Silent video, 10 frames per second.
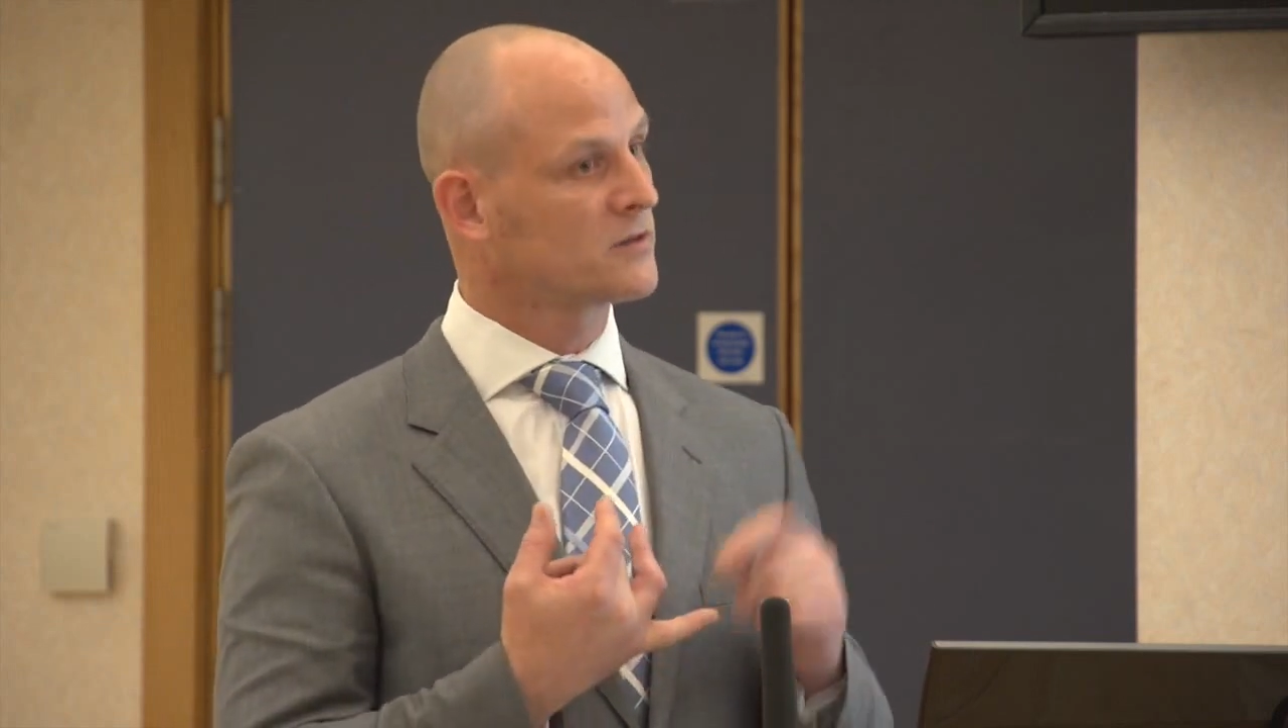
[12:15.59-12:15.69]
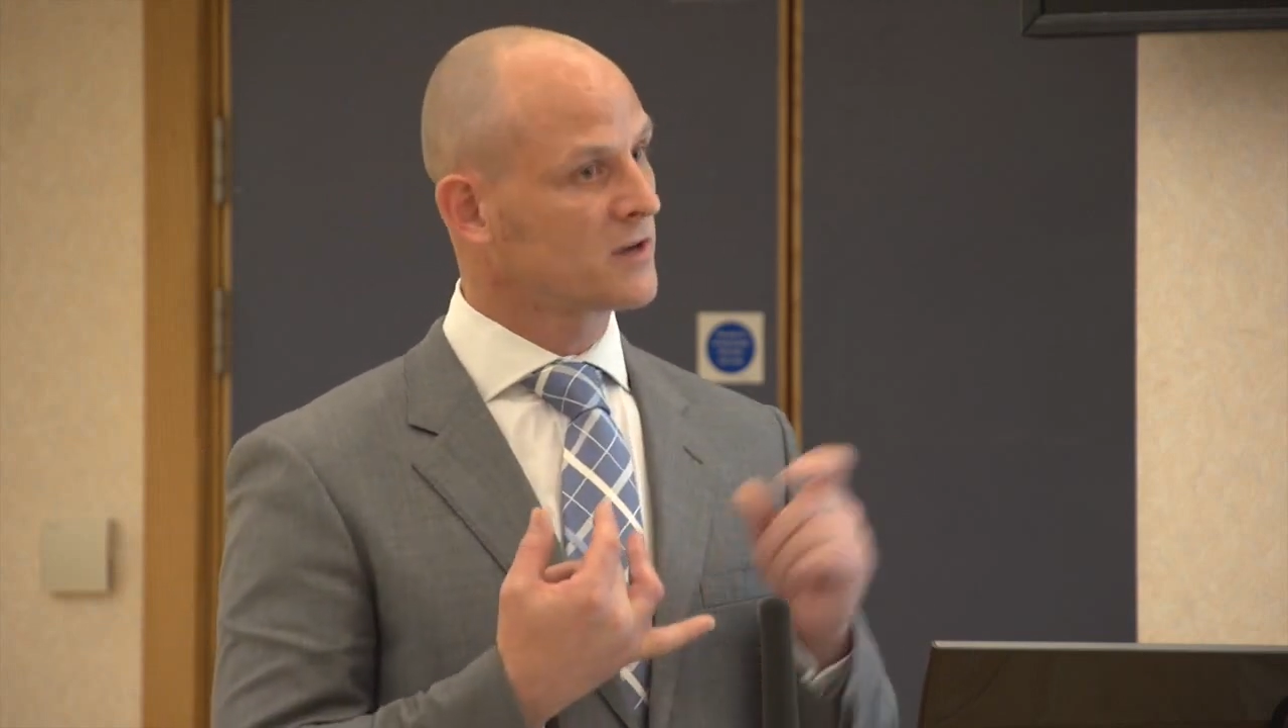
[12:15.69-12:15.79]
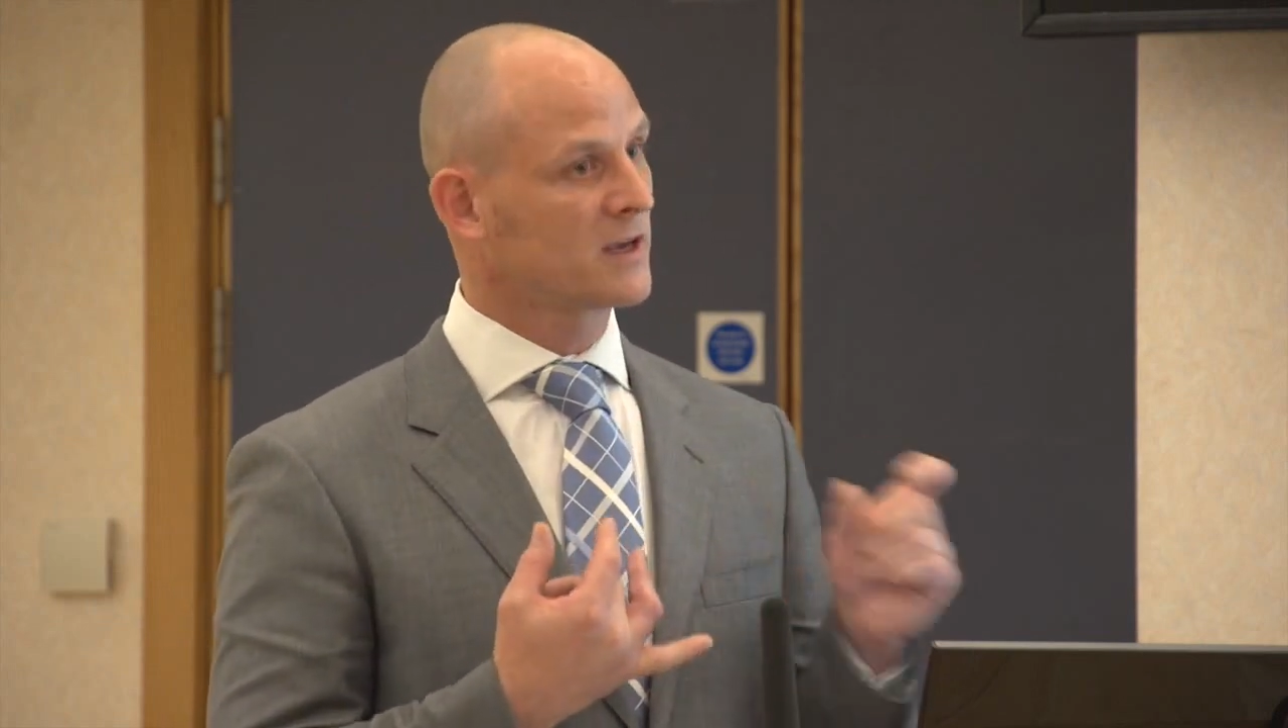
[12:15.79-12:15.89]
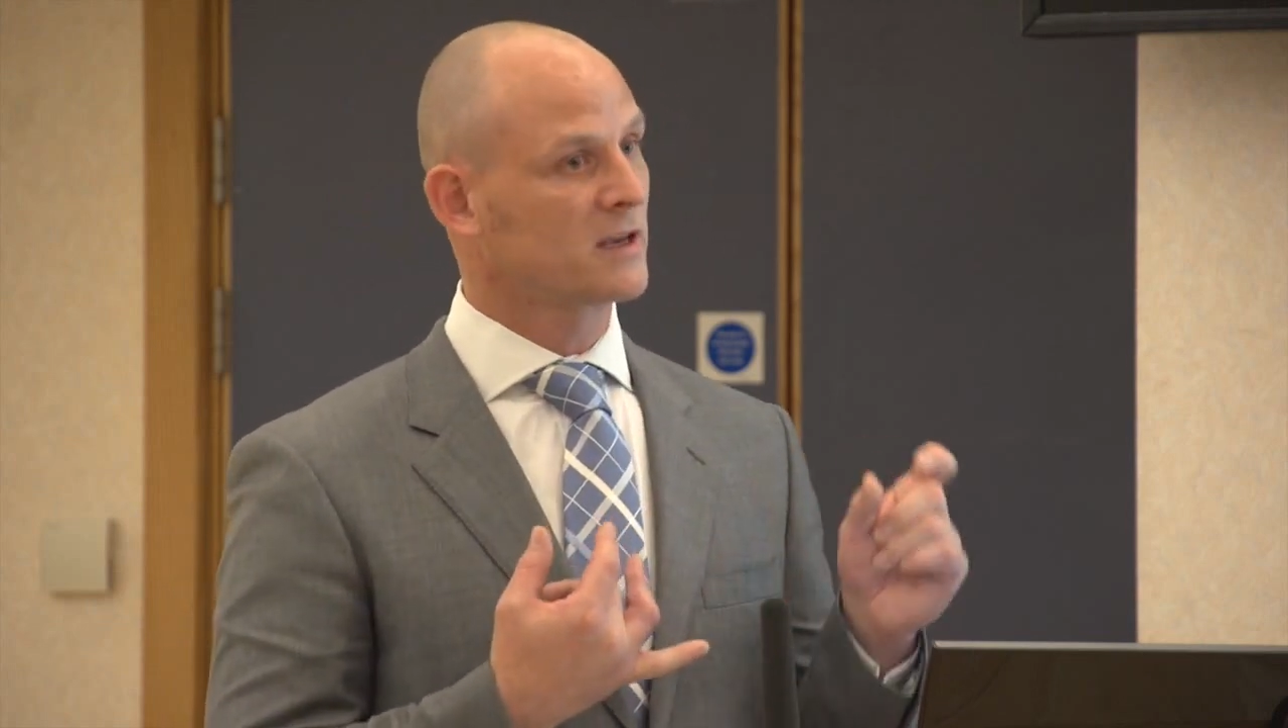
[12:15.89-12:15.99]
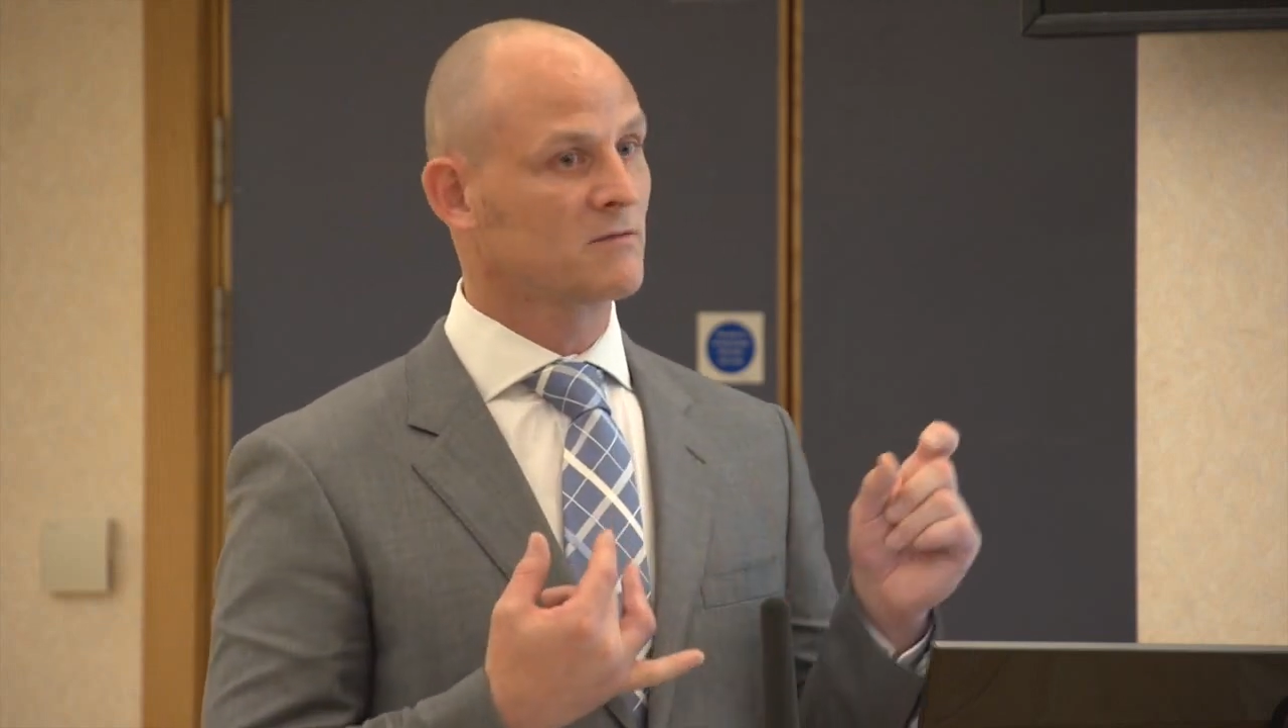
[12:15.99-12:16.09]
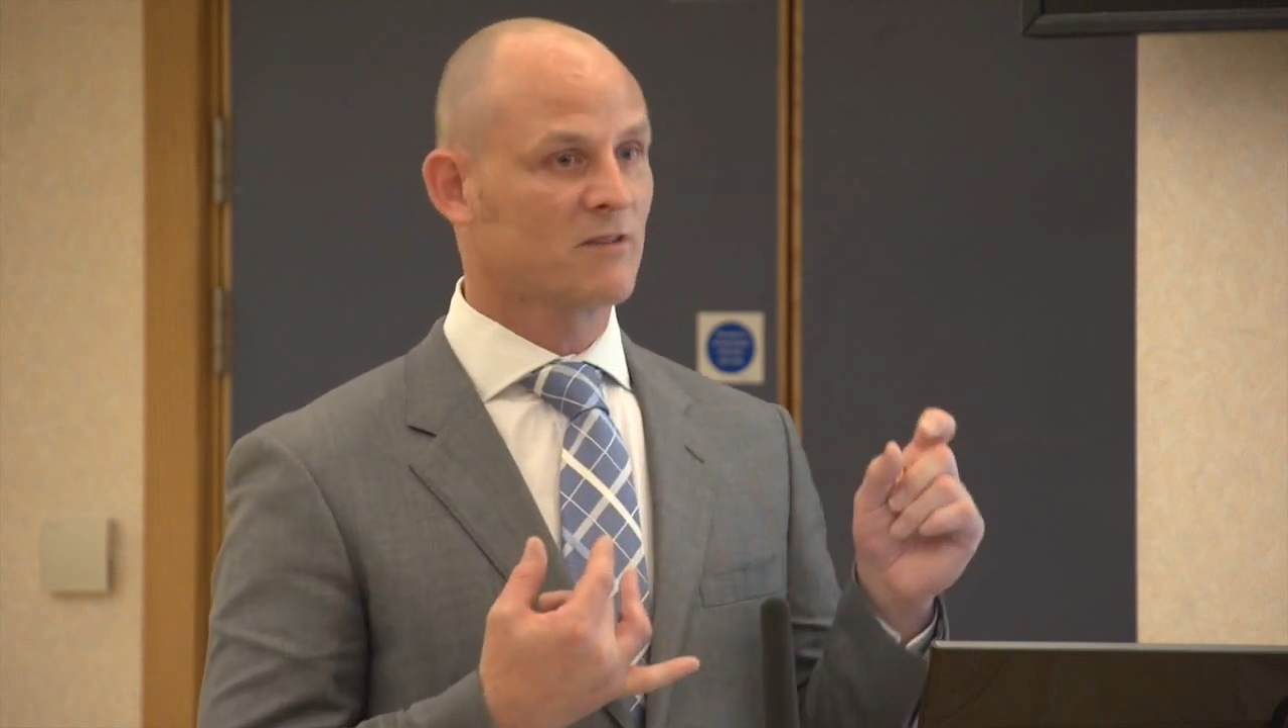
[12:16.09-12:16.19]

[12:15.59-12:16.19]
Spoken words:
taking